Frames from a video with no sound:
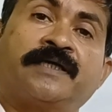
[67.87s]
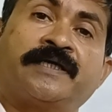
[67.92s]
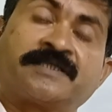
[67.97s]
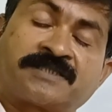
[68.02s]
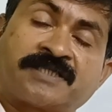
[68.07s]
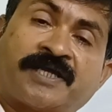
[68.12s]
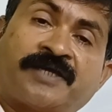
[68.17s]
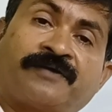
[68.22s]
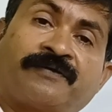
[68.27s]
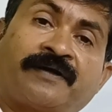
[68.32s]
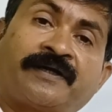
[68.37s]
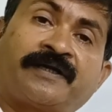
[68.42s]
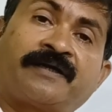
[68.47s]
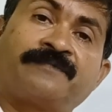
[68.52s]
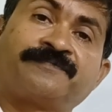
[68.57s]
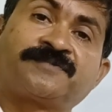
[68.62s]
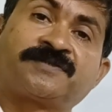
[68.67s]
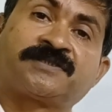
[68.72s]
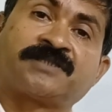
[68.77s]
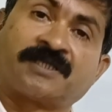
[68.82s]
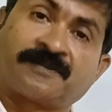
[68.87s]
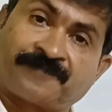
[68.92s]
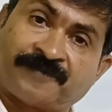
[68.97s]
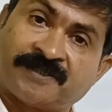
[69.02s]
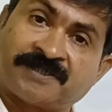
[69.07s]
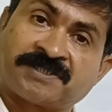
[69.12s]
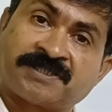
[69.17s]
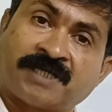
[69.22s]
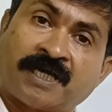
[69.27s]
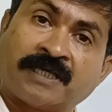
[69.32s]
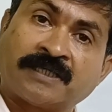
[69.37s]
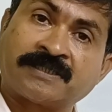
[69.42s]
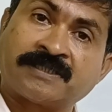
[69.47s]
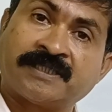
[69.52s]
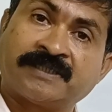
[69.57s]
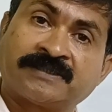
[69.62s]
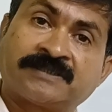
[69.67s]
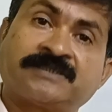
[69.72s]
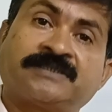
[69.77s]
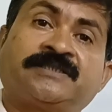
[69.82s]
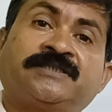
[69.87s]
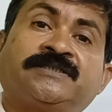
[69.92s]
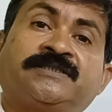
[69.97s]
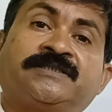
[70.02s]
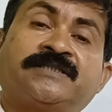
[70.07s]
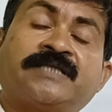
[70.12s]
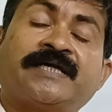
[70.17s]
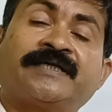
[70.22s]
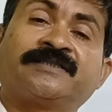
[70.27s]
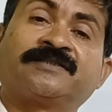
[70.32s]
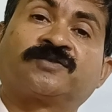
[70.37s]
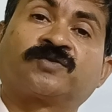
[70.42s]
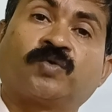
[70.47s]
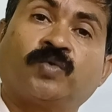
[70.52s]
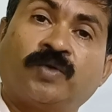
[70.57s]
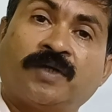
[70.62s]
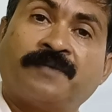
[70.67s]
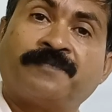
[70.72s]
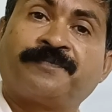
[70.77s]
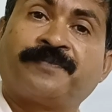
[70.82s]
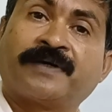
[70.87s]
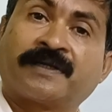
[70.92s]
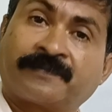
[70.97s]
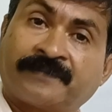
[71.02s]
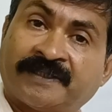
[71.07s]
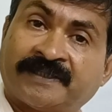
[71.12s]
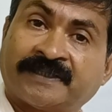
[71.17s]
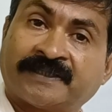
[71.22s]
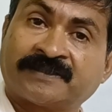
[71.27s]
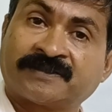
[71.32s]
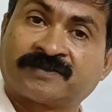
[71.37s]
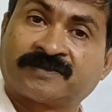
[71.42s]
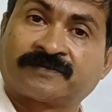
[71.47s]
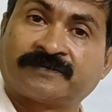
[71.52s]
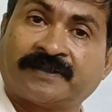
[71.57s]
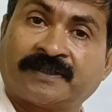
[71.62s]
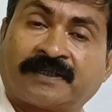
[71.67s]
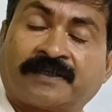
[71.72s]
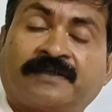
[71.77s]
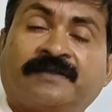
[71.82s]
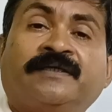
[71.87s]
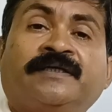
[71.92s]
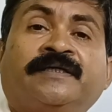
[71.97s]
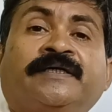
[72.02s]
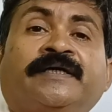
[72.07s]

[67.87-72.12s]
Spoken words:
SI unit of surface charge density, that is coulomb per meter square,